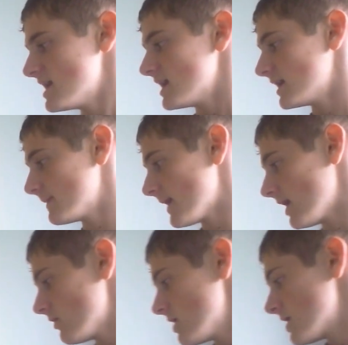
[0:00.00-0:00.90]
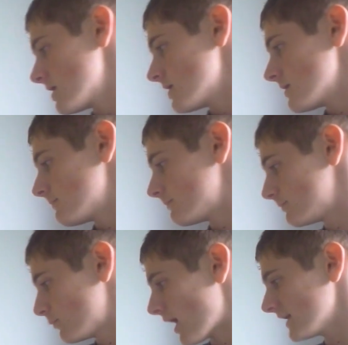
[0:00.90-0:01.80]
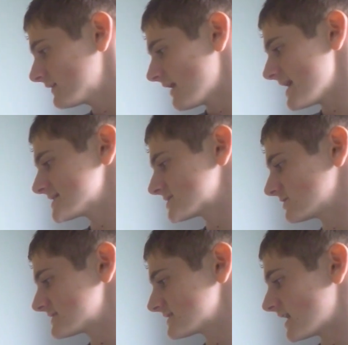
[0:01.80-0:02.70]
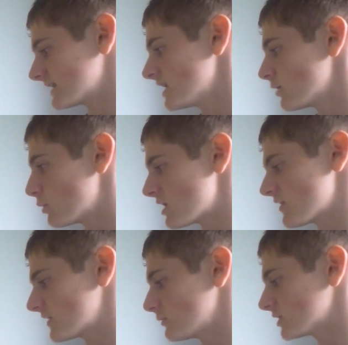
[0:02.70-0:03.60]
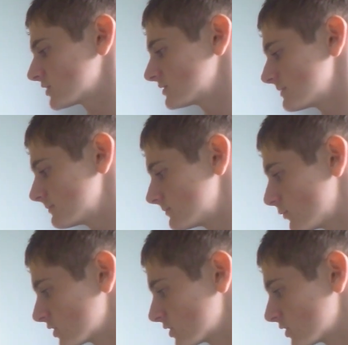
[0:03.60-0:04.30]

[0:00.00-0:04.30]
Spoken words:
And now white has to decide whether they want to